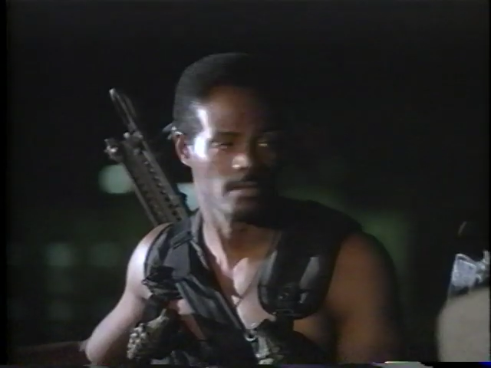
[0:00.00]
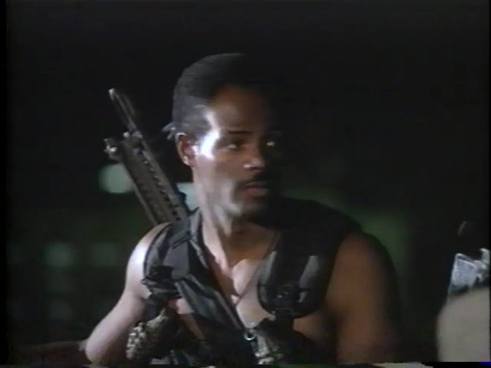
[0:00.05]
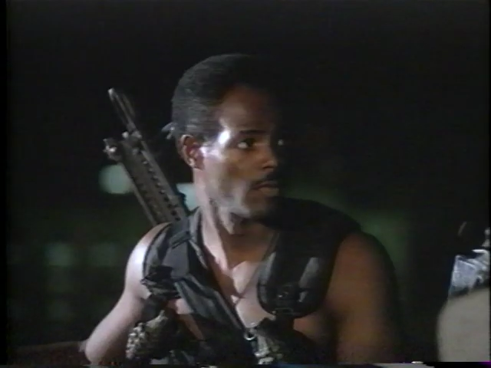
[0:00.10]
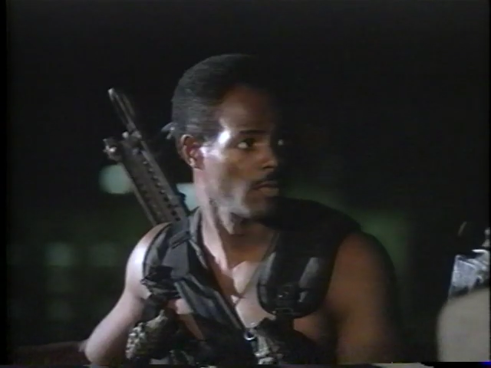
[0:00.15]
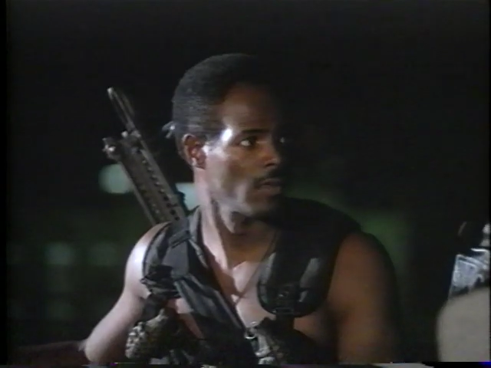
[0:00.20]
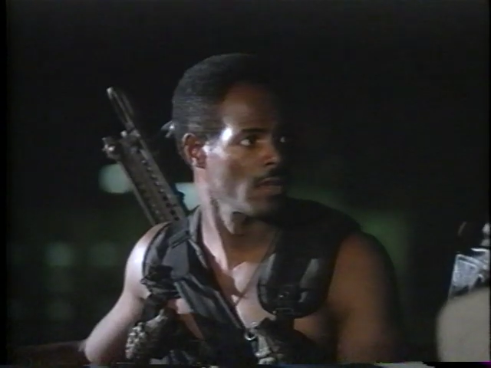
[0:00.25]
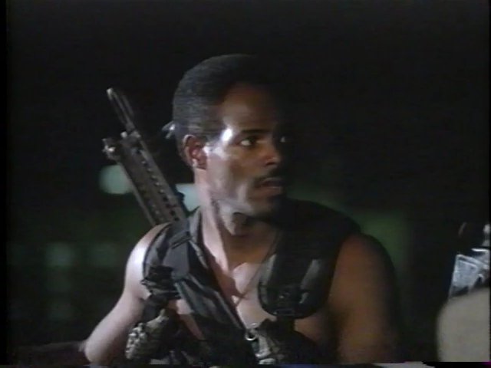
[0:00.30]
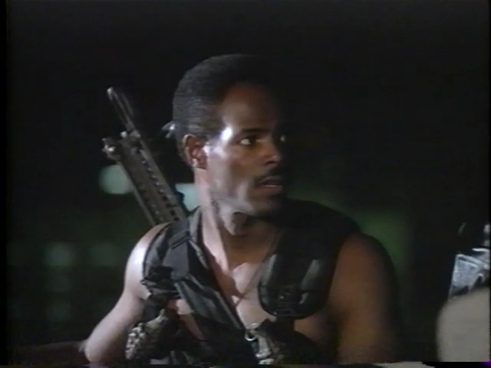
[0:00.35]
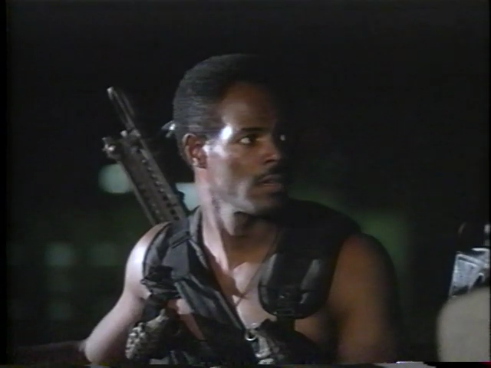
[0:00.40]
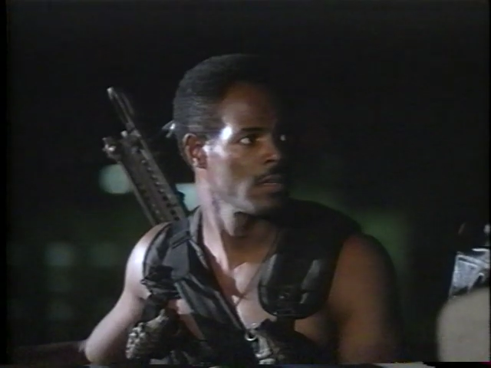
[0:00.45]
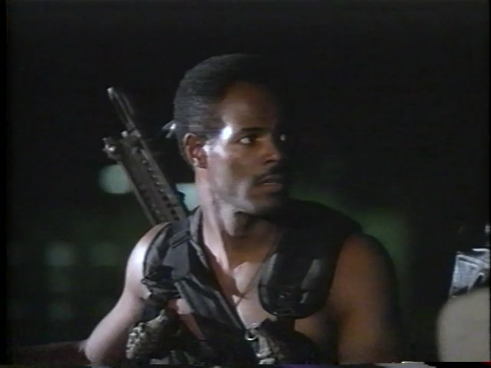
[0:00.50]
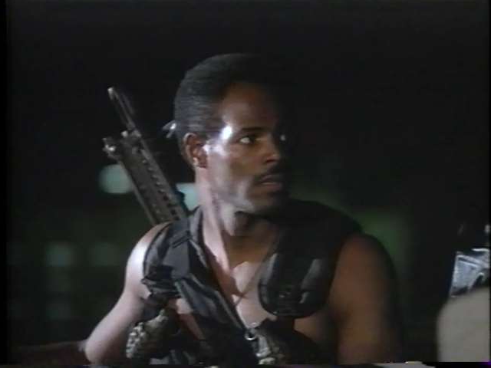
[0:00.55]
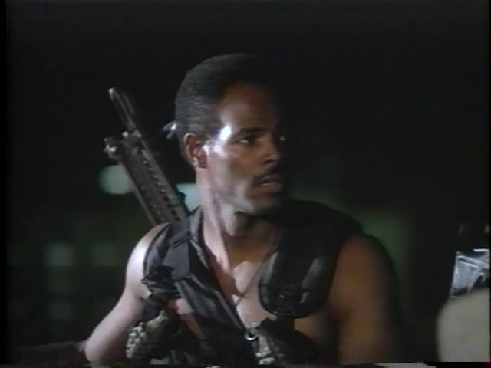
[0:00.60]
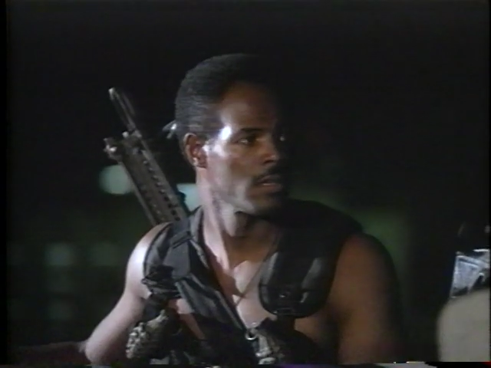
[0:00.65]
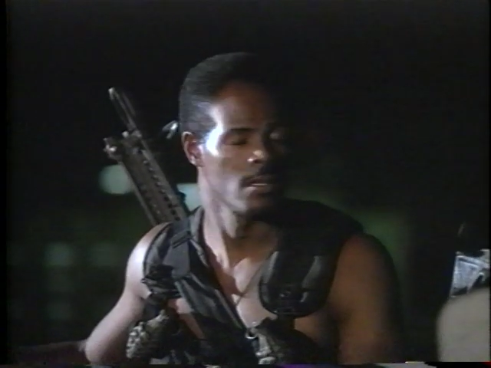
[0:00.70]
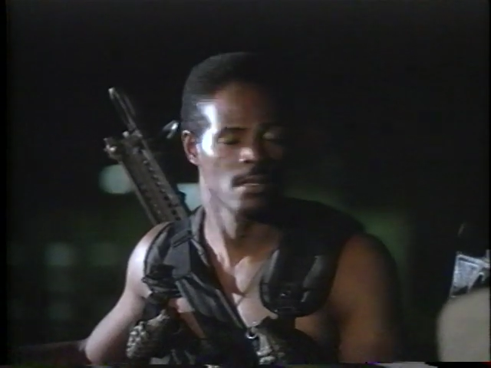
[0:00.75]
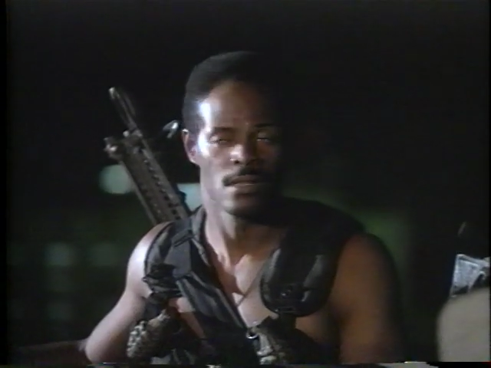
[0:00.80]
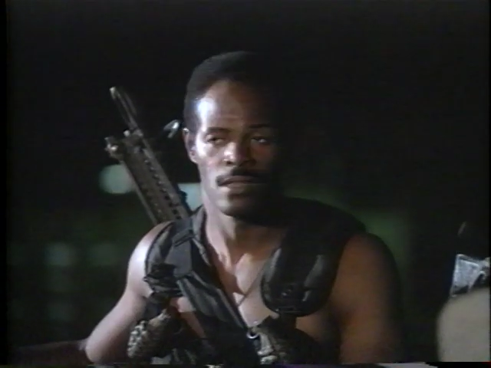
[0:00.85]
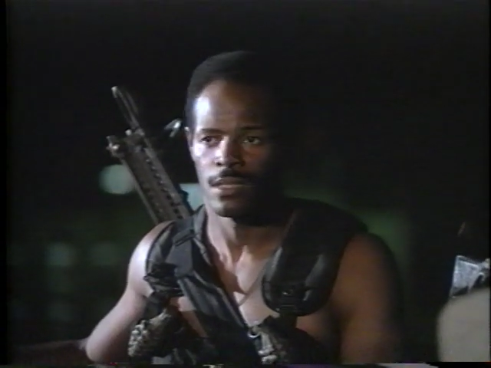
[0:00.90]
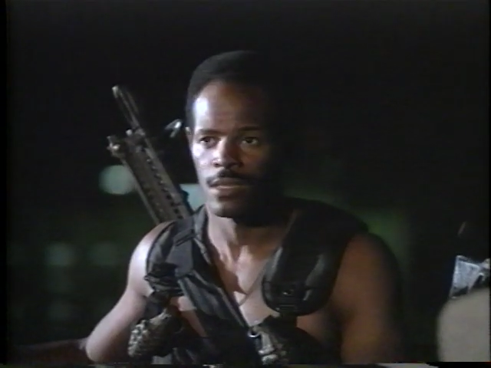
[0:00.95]
you go through that
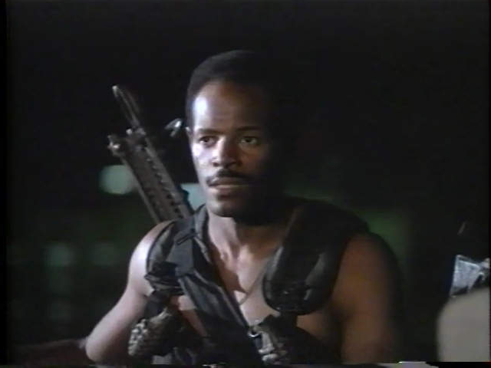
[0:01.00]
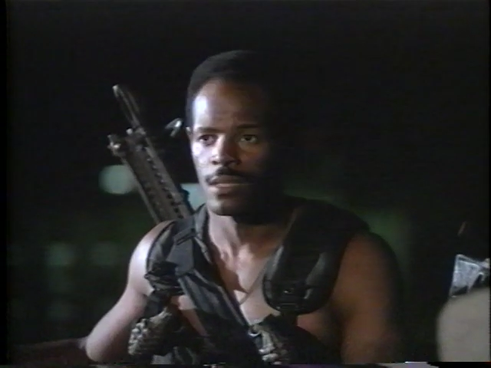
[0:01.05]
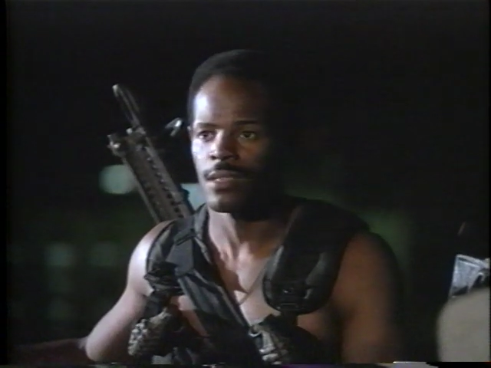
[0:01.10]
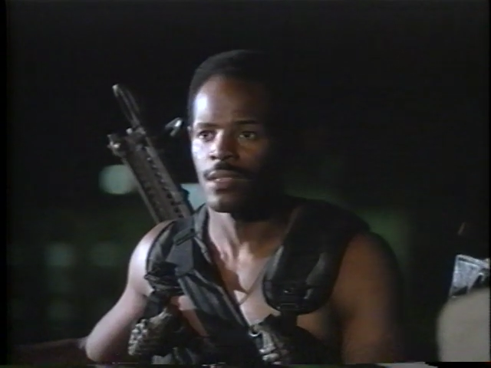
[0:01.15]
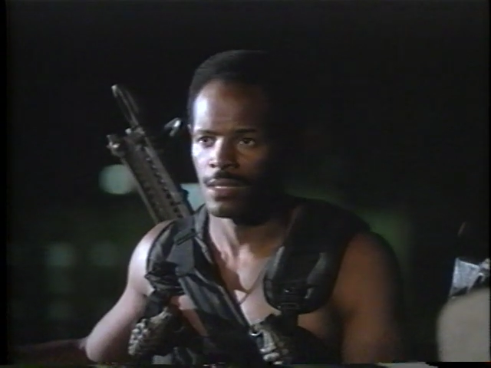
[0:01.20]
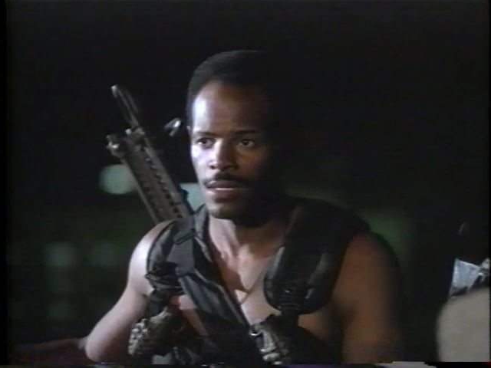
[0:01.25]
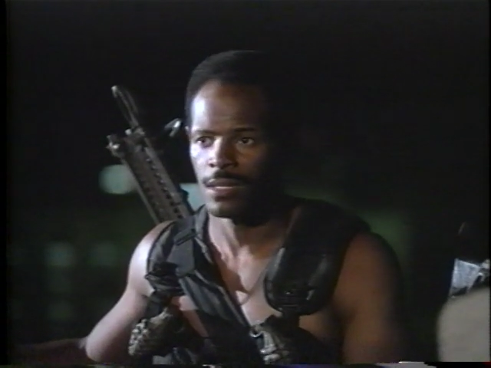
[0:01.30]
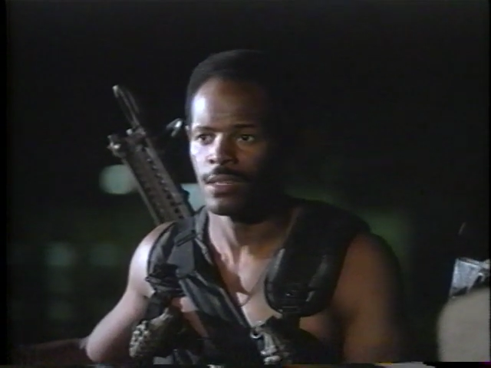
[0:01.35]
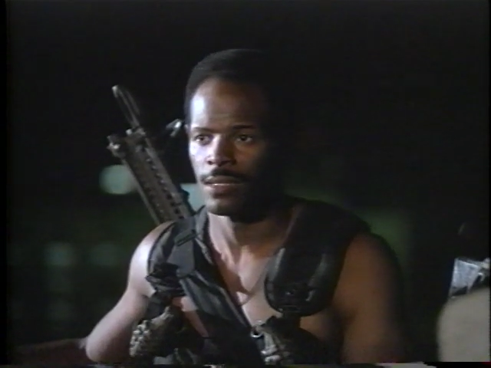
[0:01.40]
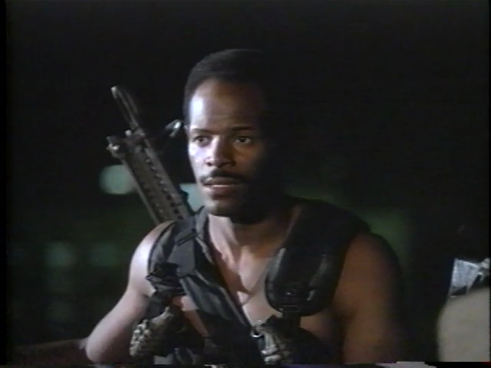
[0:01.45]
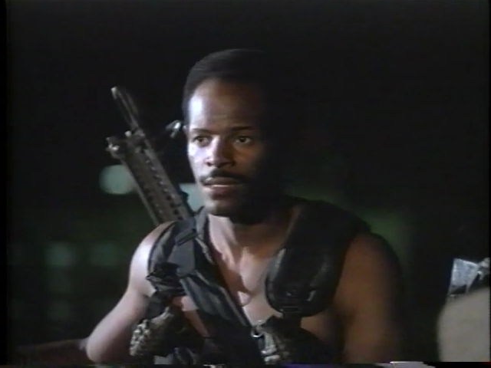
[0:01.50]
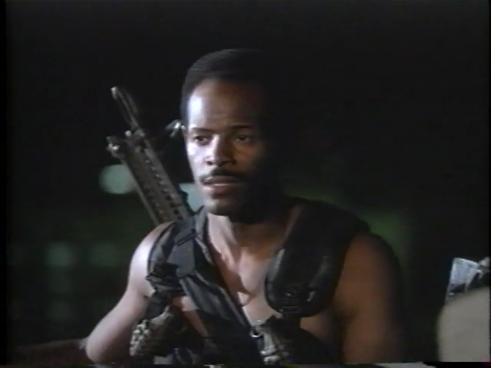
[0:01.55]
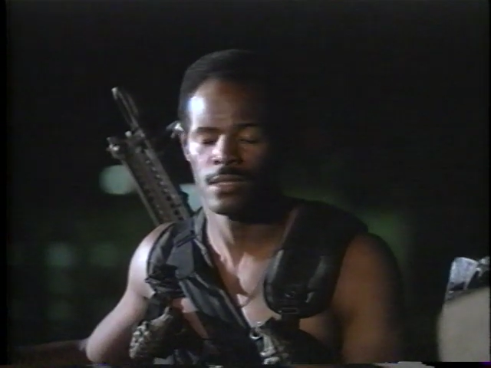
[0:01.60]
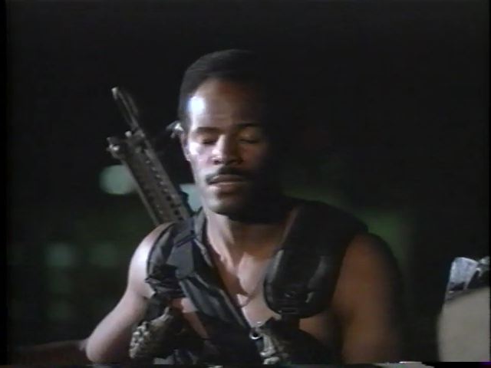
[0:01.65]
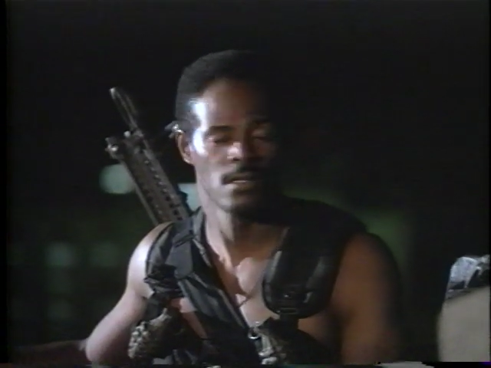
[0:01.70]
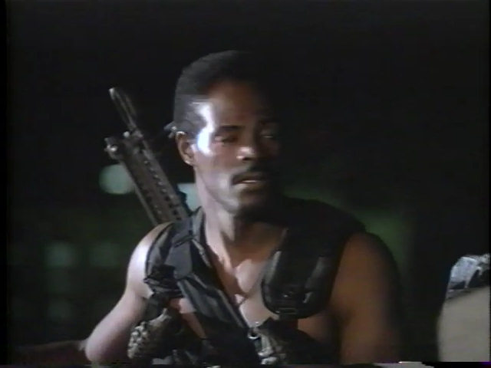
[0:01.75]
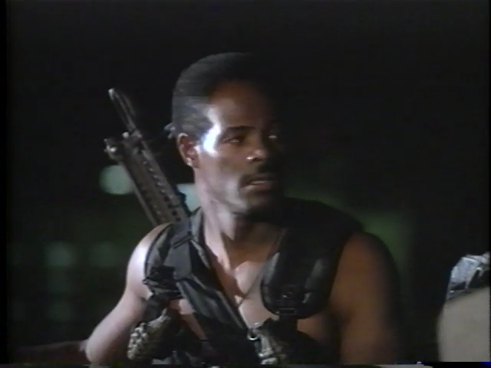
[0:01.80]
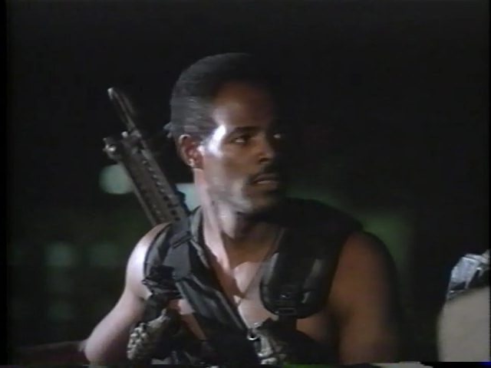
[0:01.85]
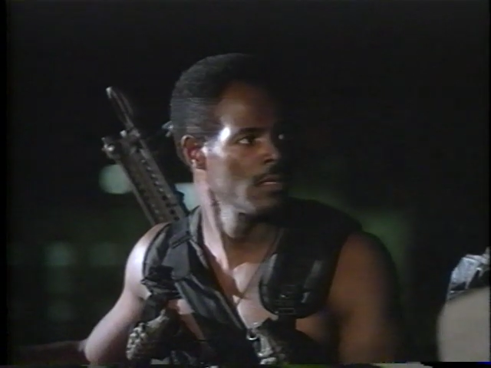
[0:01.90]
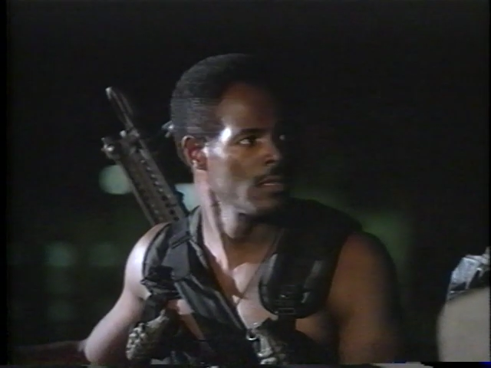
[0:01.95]
window, Slammer,
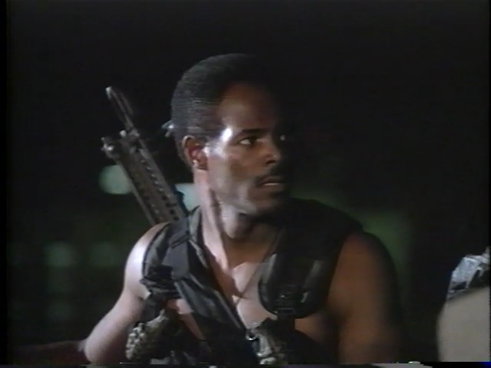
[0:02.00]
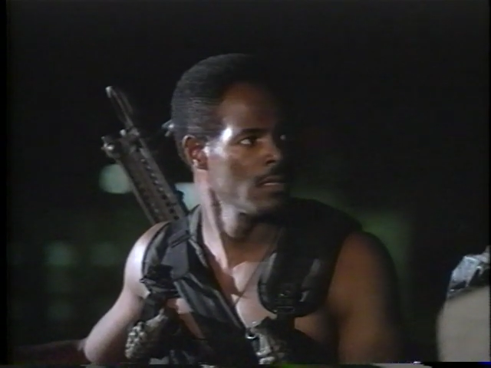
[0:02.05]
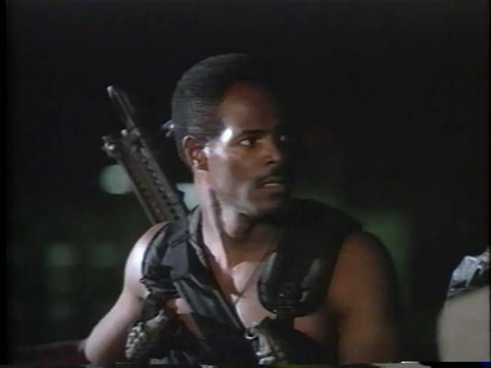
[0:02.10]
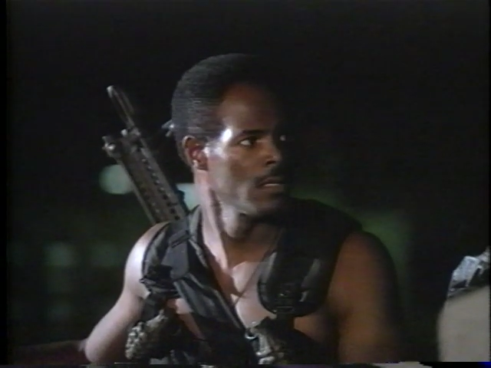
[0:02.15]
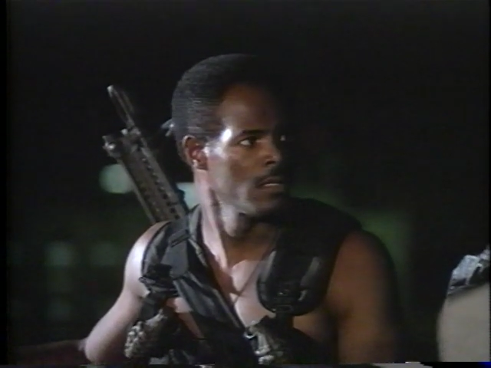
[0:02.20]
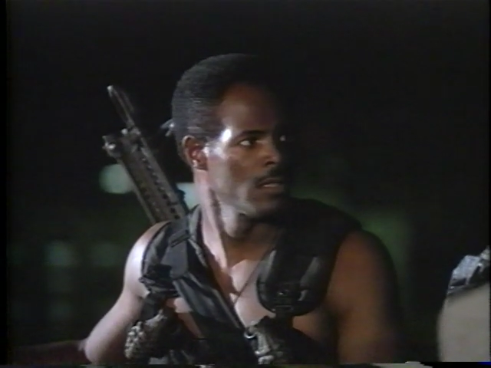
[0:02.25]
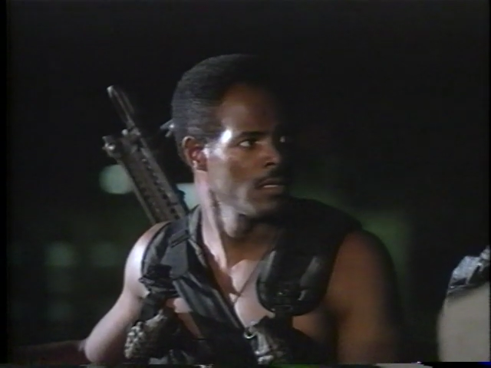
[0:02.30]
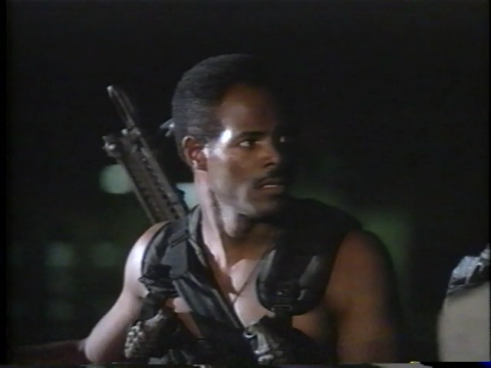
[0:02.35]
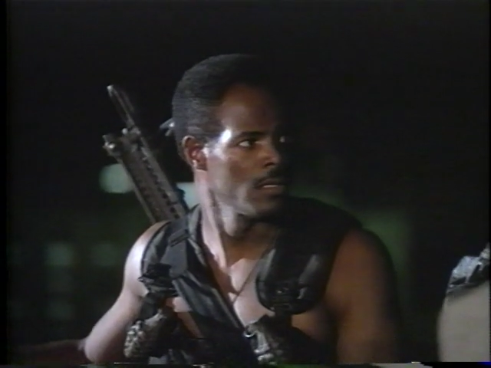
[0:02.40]
go through that